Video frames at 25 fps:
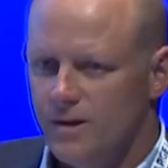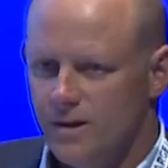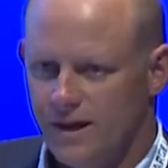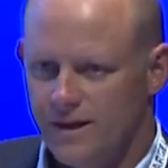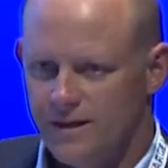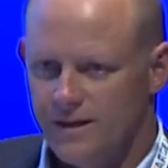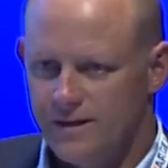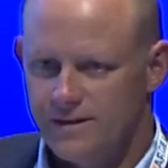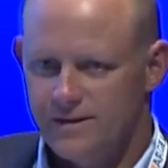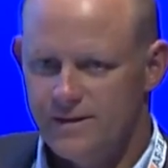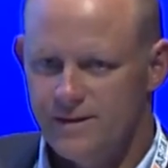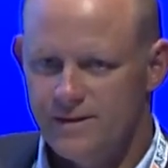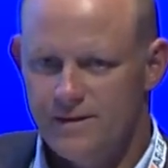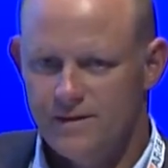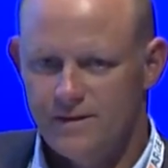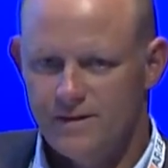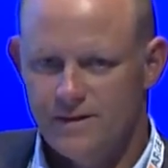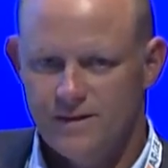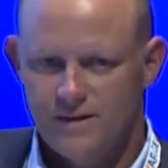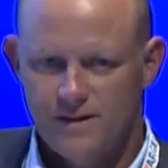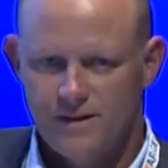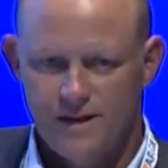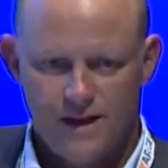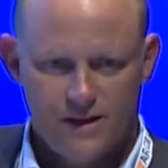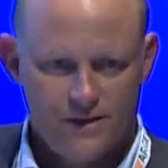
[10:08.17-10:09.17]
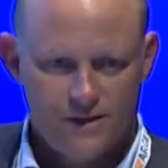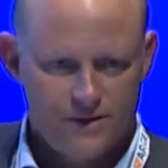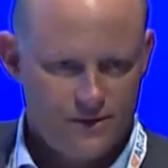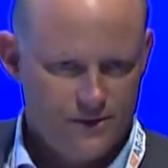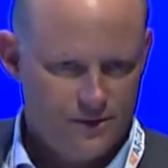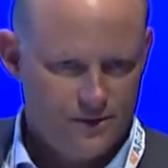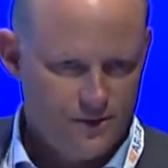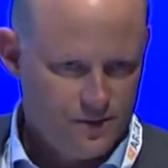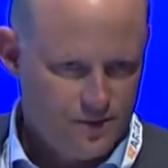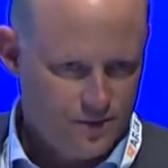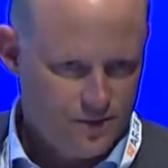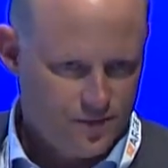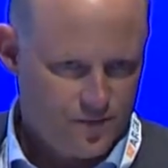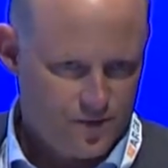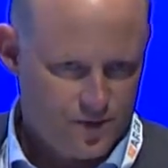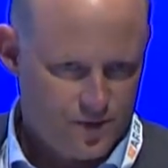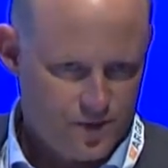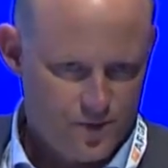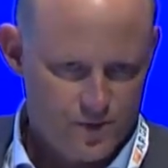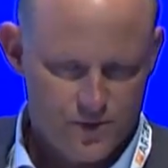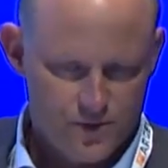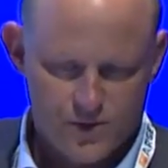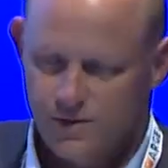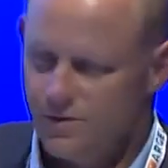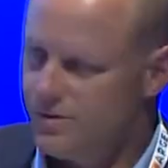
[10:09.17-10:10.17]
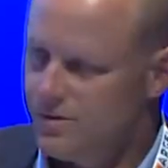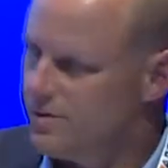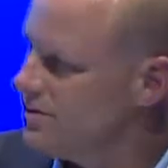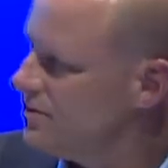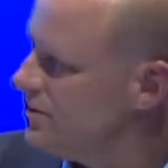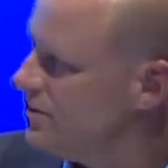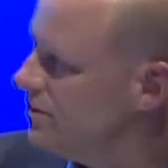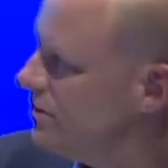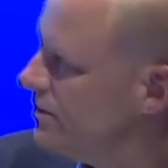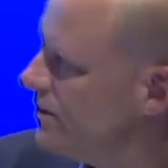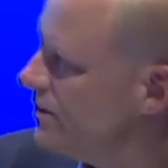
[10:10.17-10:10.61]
like to see as a standard for use in Google